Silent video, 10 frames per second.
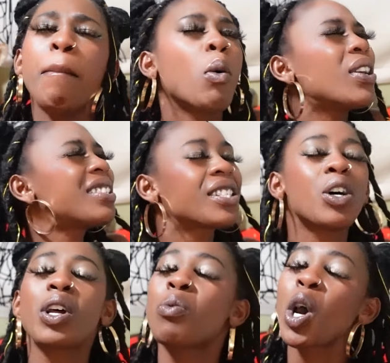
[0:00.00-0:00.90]
But we still
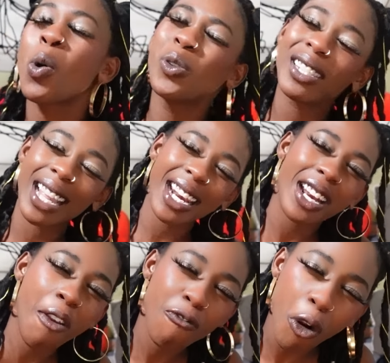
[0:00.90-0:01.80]
don't know who's
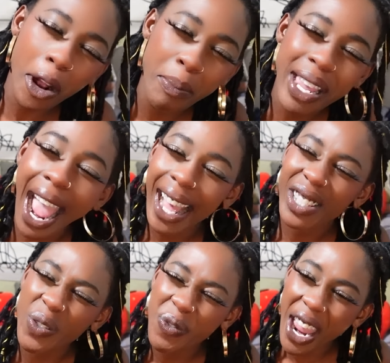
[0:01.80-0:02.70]
standing in front of me
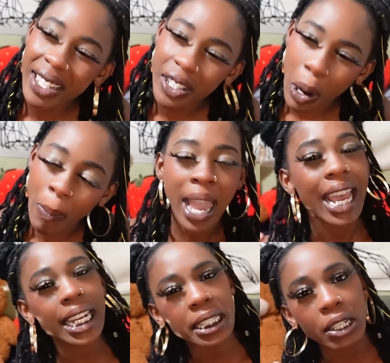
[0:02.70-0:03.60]
as Phantom.
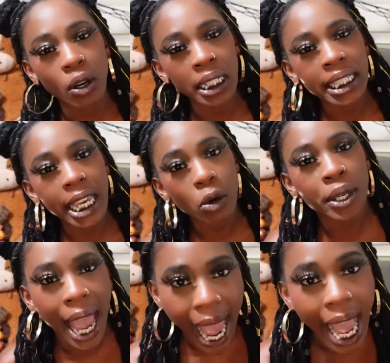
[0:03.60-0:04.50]
And is he gonna kill
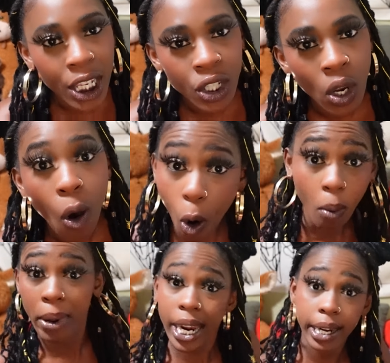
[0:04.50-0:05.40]
Cash
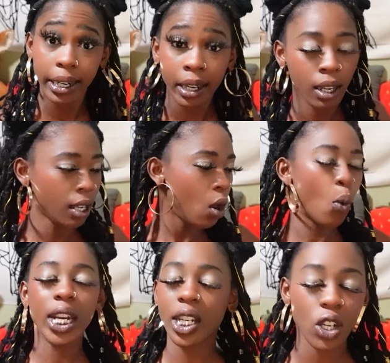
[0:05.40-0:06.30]
or me?
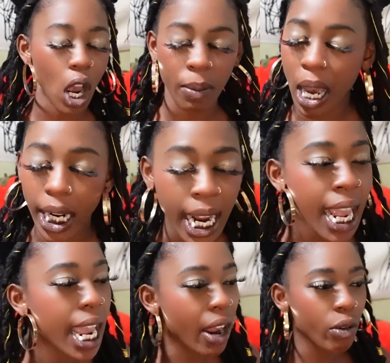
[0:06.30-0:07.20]
We need to talk about it.
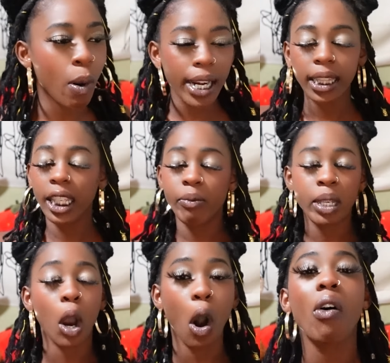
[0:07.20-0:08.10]
Everybody leave
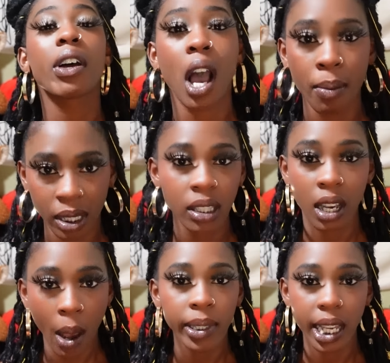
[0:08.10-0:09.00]
me all the comments in the
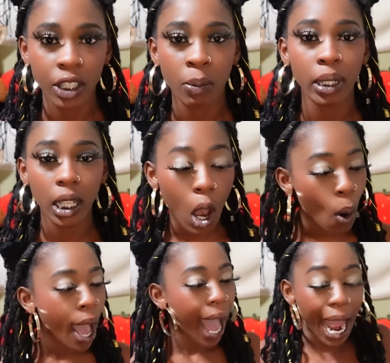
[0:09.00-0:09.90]
comment section
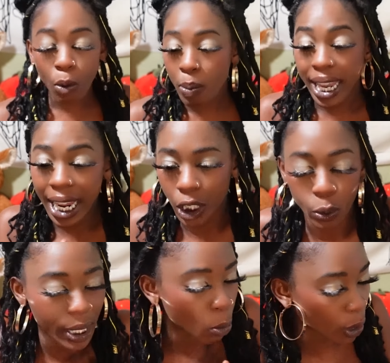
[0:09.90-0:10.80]
below. I will be
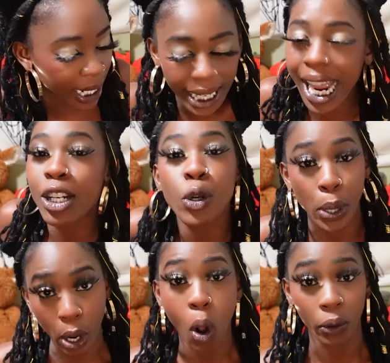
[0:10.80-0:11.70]
answering, reading, and
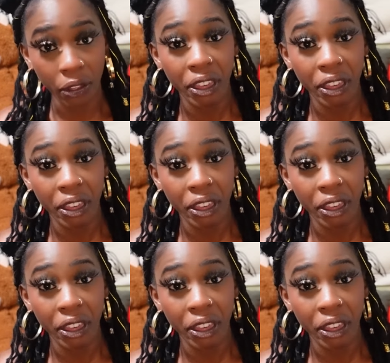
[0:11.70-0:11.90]
doing all the